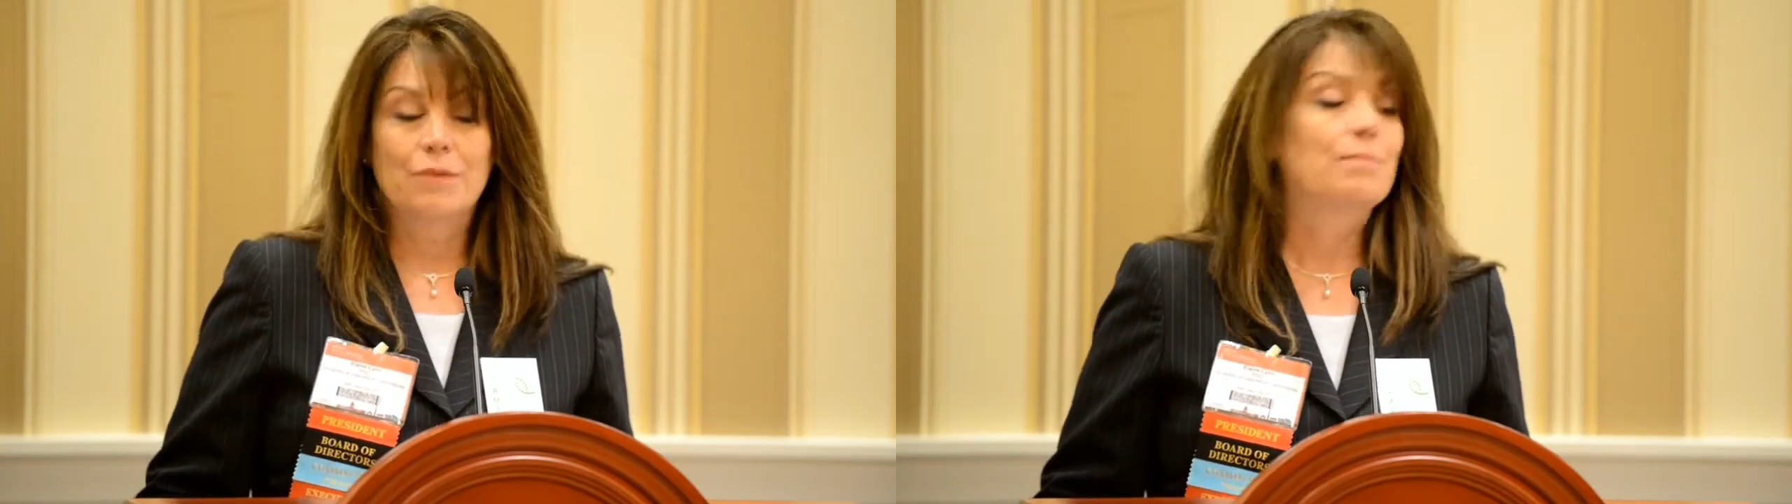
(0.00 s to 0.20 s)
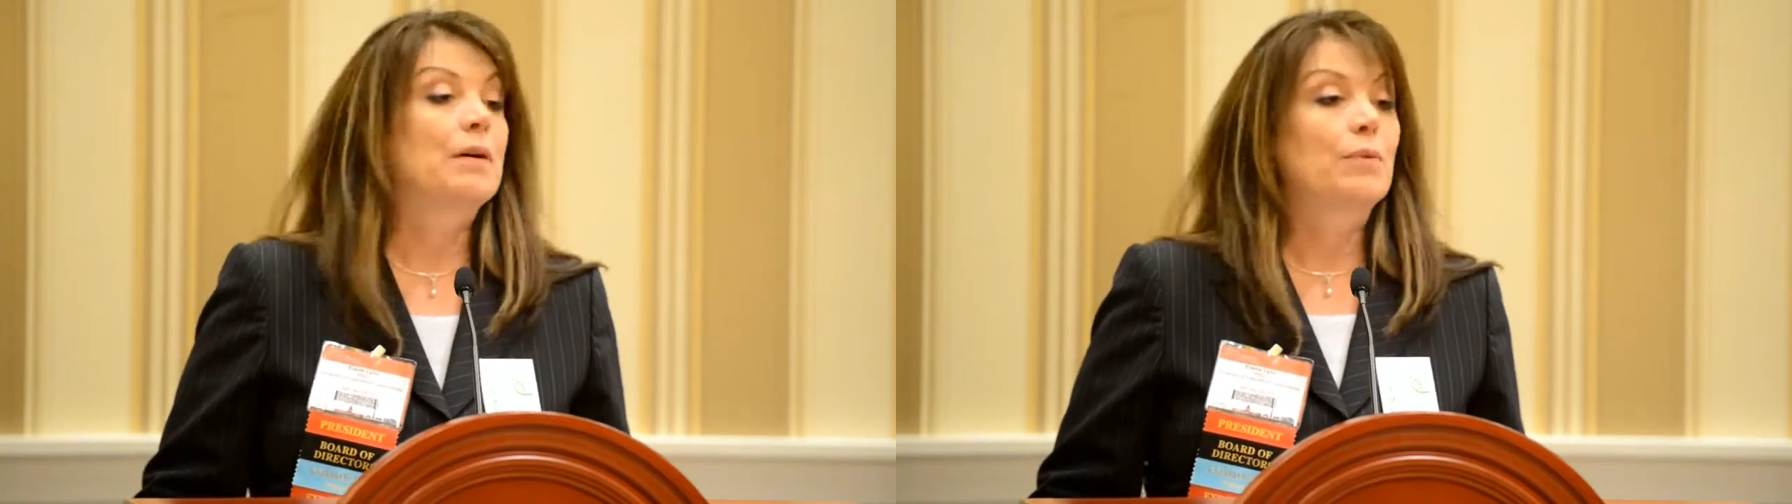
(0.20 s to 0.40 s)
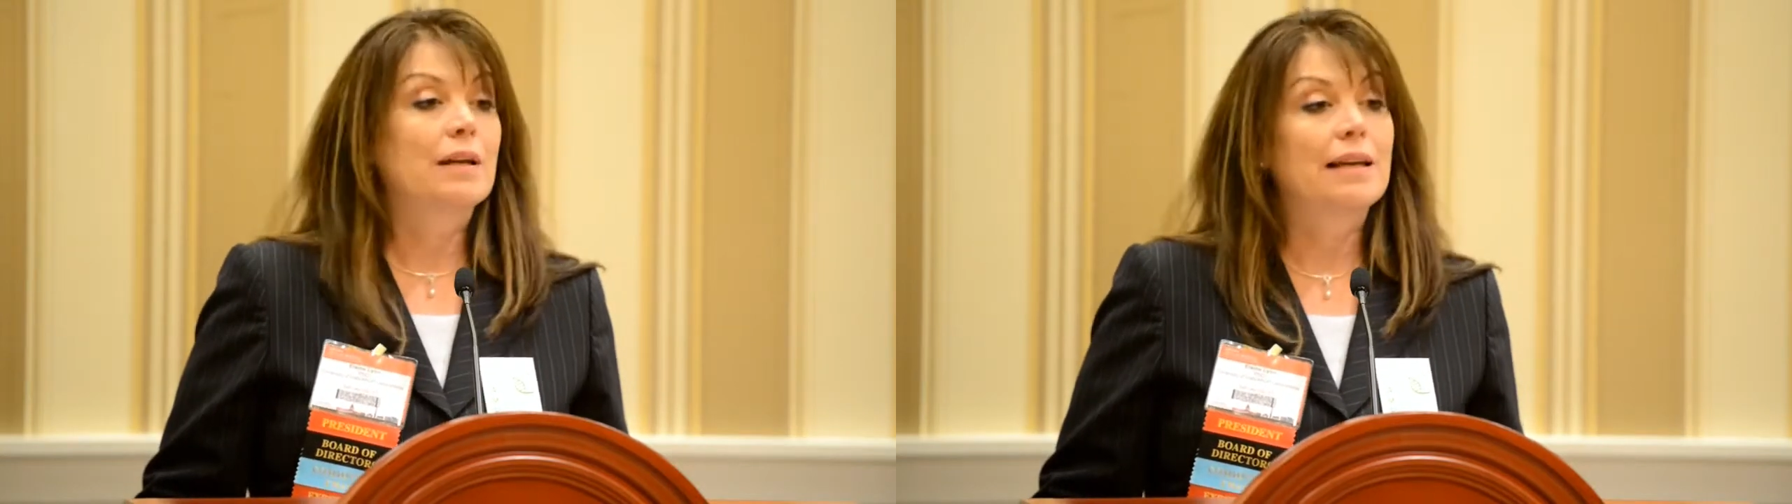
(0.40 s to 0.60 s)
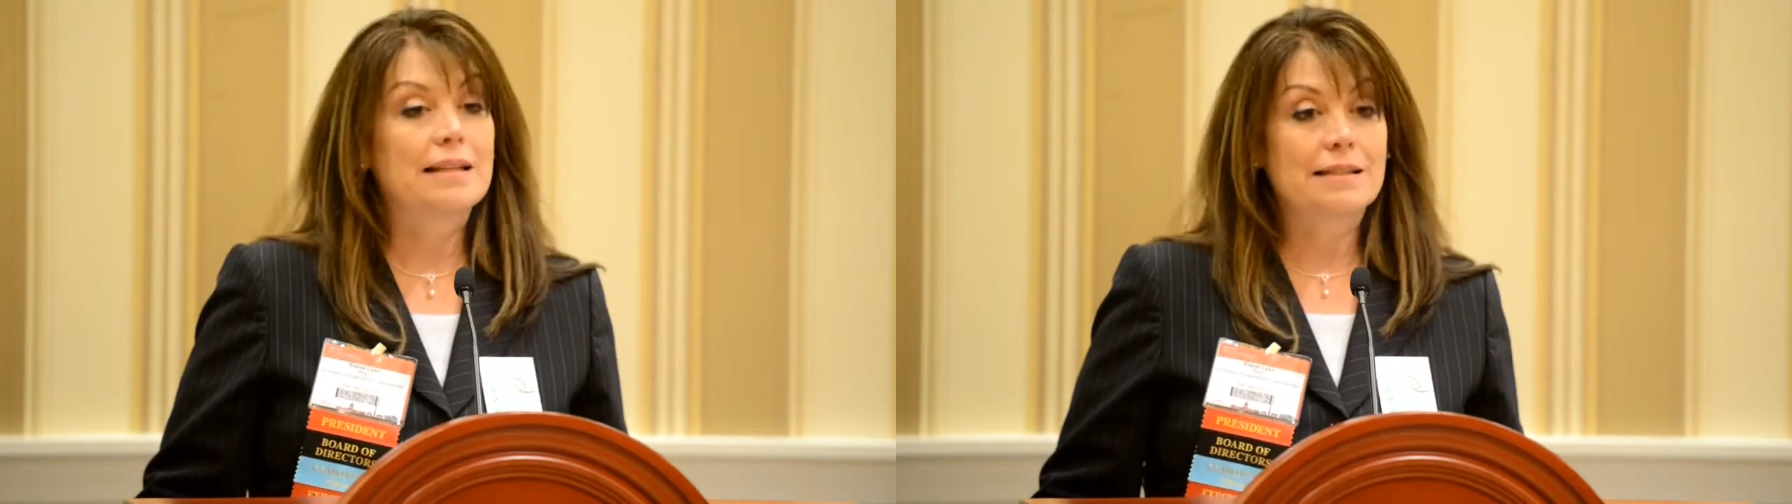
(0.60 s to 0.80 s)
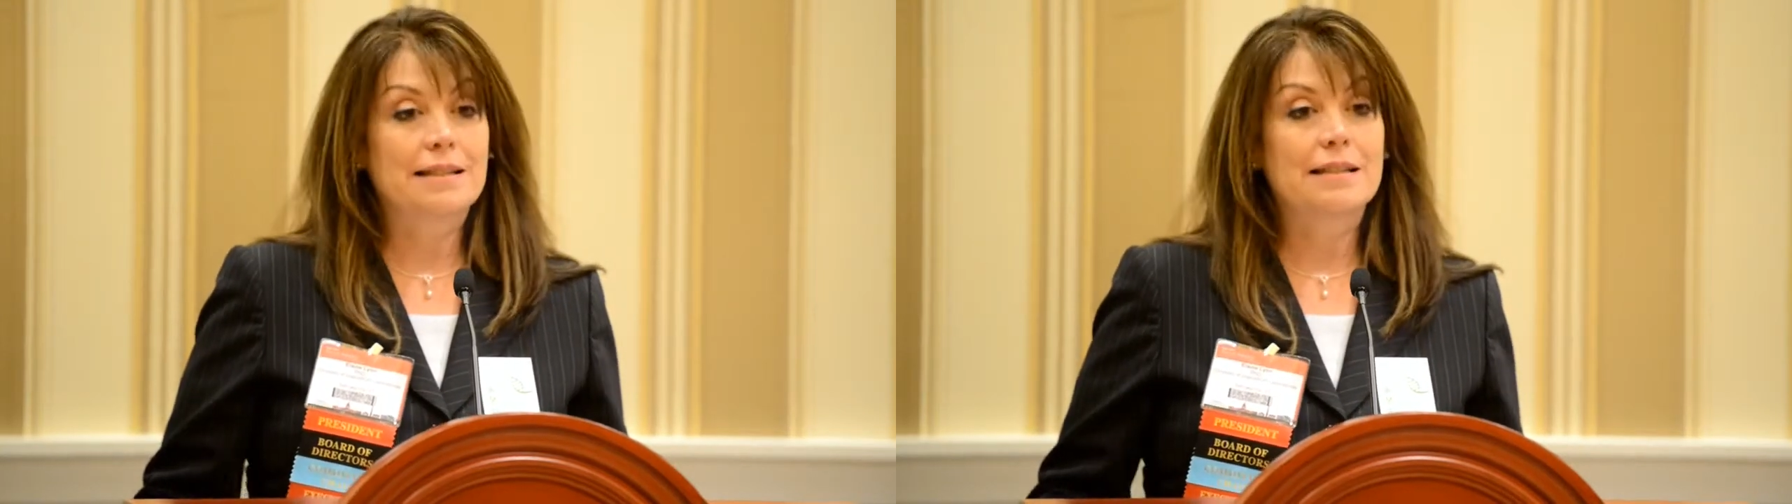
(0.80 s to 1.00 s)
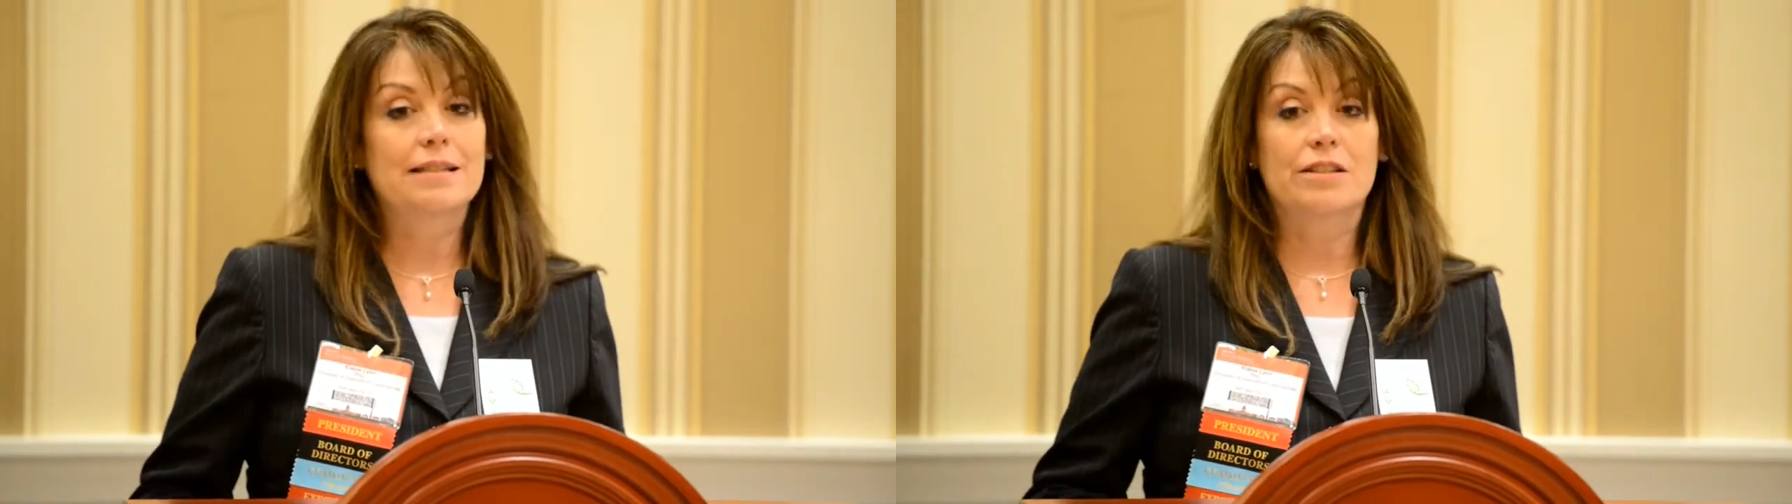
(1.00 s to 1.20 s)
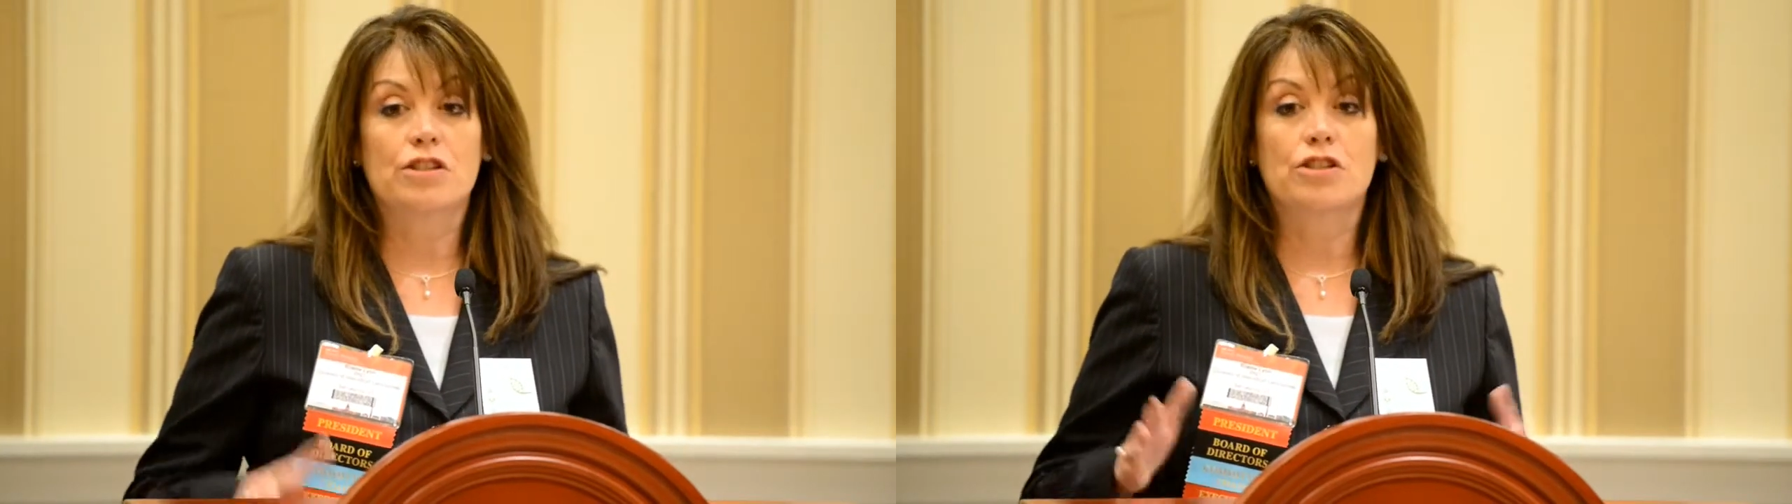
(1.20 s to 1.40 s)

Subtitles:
but realizing this is